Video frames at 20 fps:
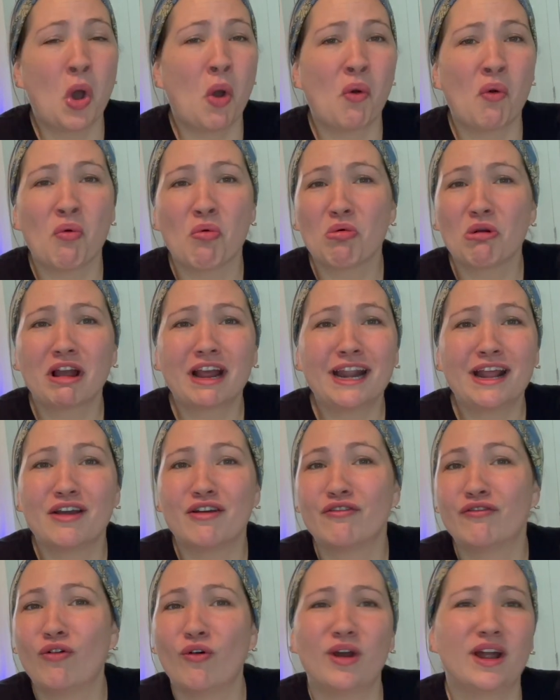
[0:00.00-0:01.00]
we're gonna
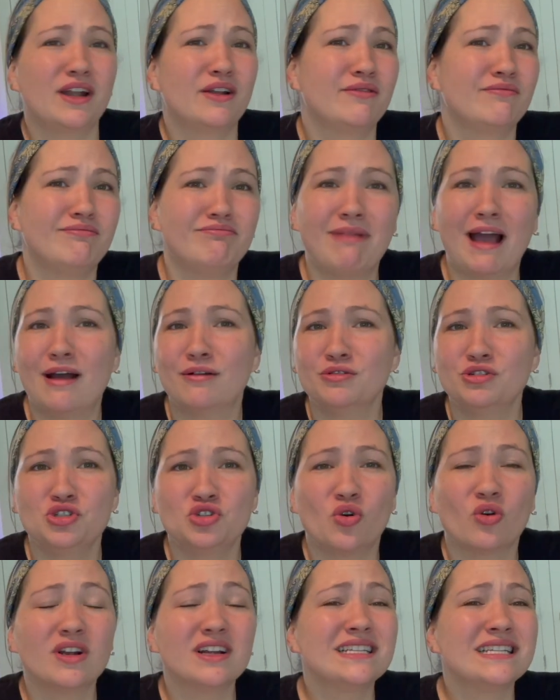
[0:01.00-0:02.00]
avoid house
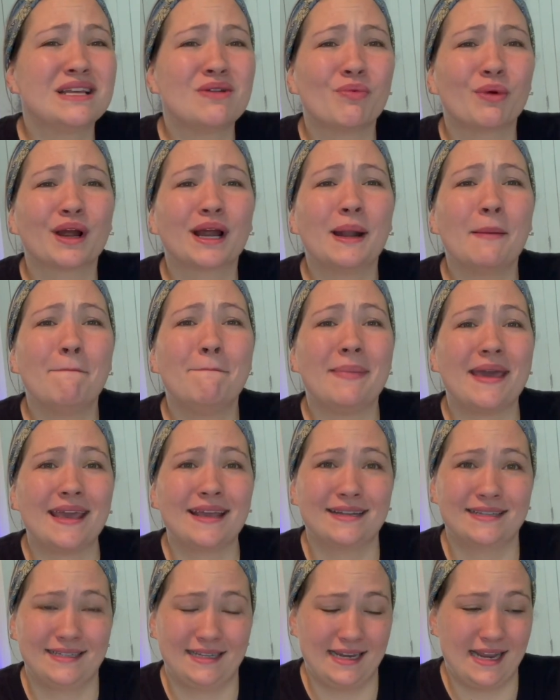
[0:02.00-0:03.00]
chores and we're gonna bake
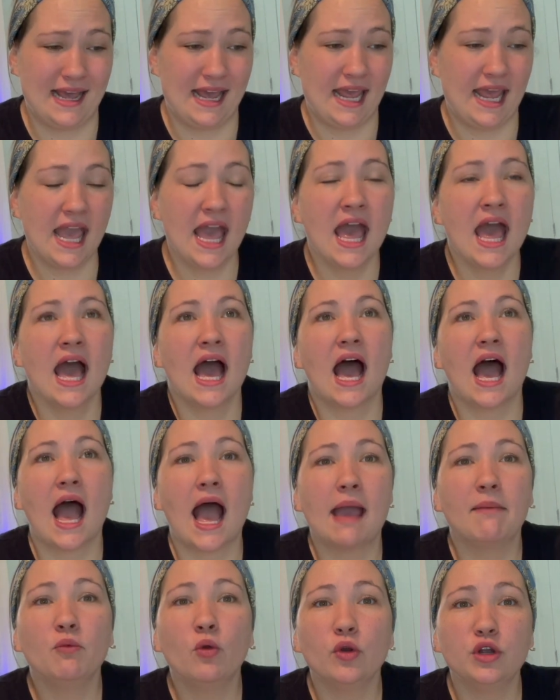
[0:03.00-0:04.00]
today.
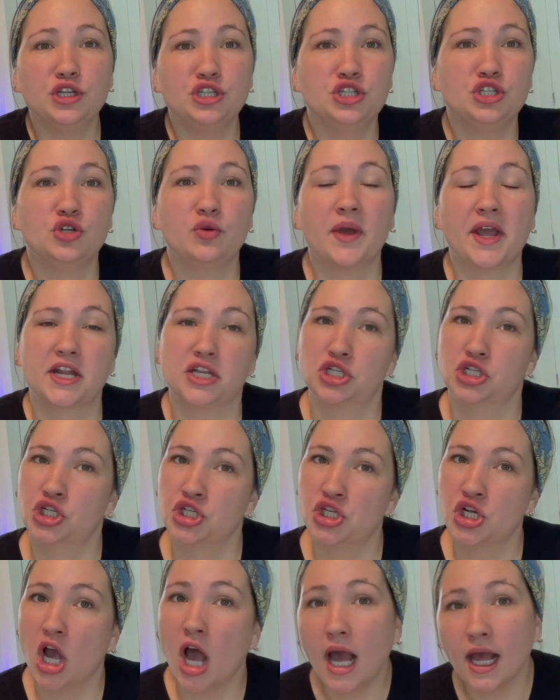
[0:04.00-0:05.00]
I'm going to do a
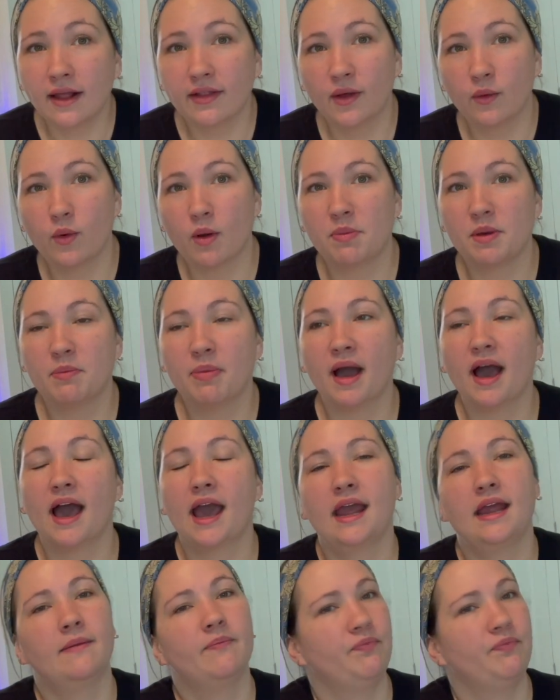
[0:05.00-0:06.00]
chocolate whoopie pie.